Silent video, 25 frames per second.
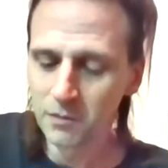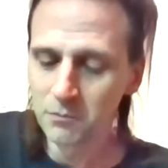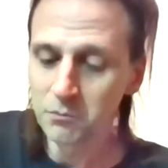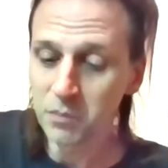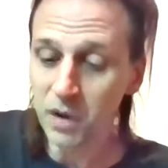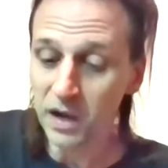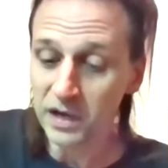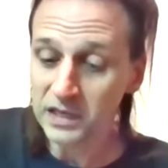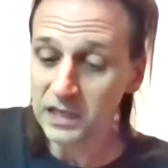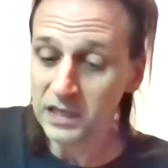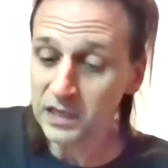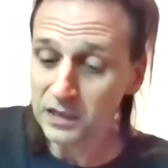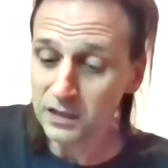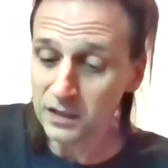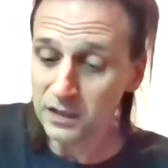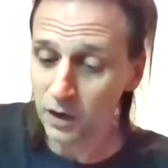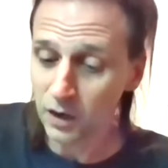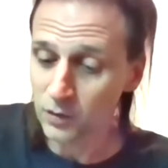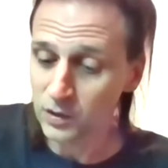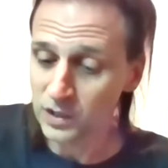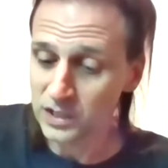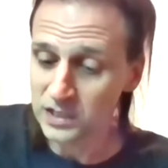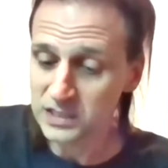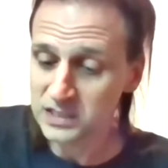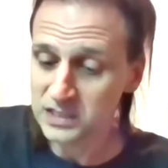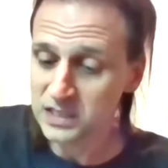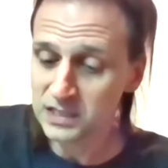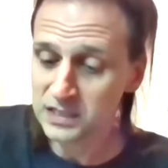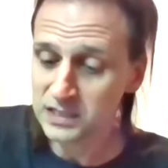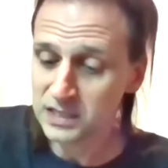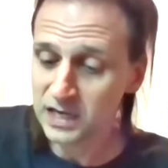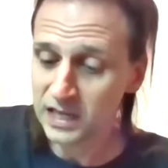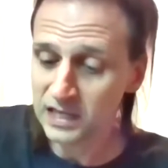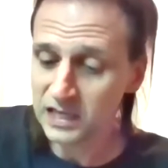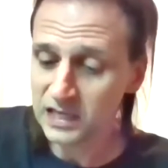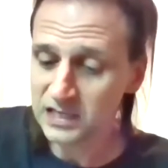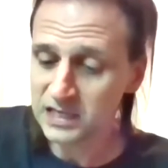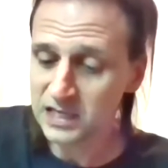but he noticed
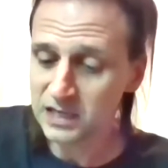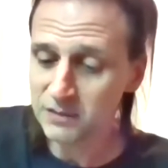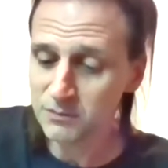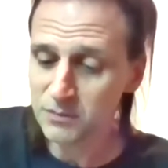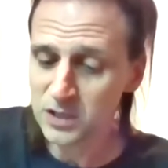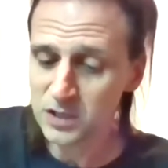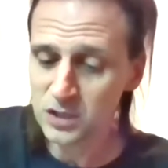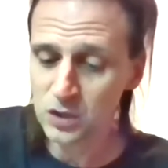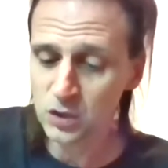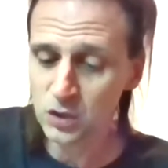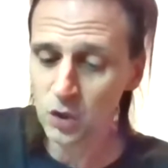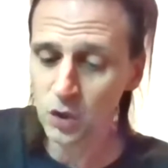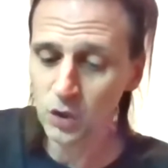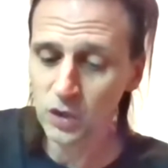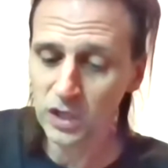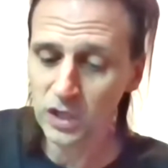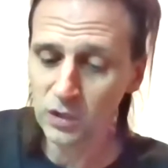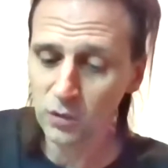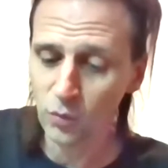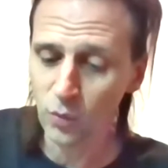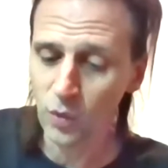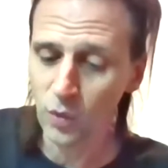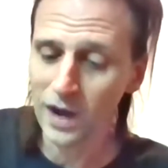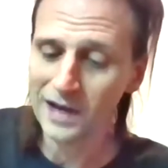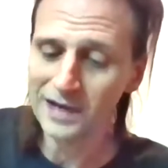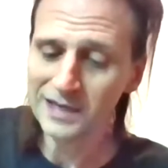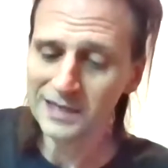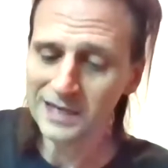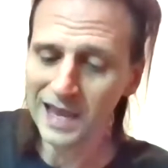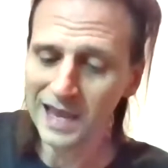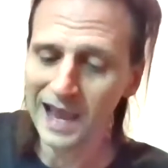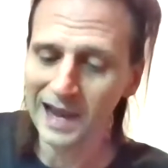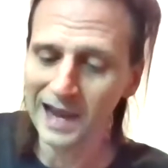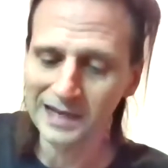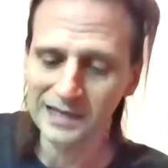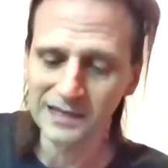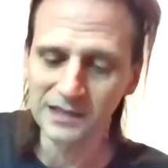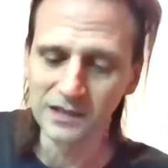Nicodemus looking right
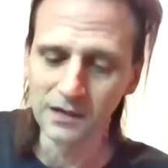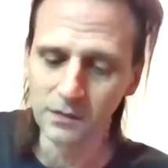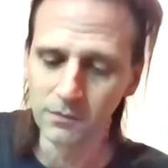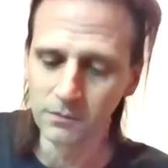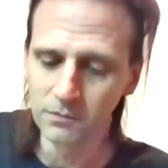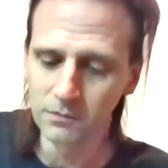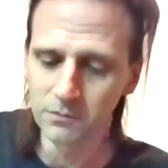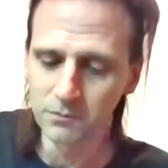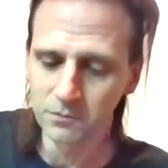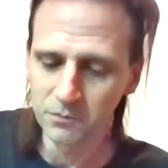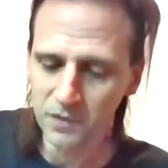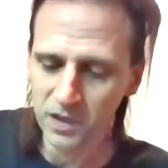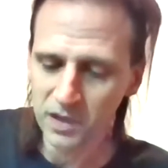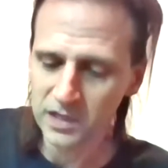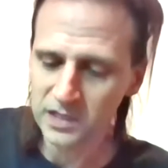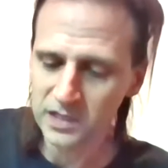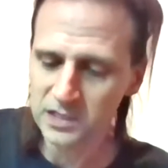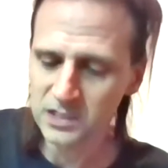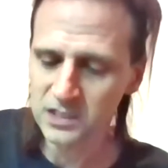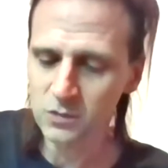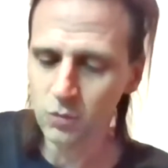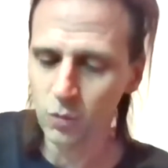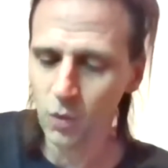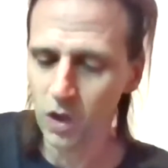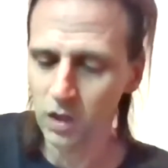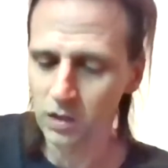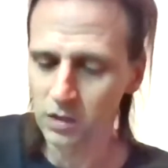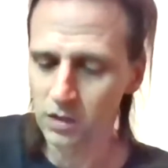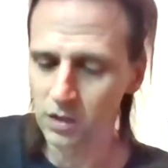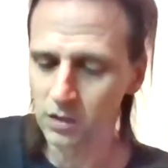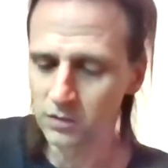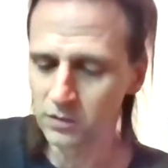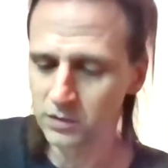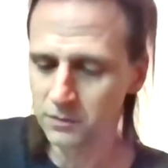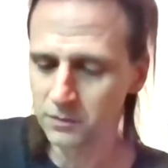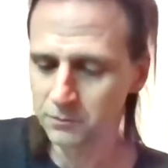at him. He swallowed.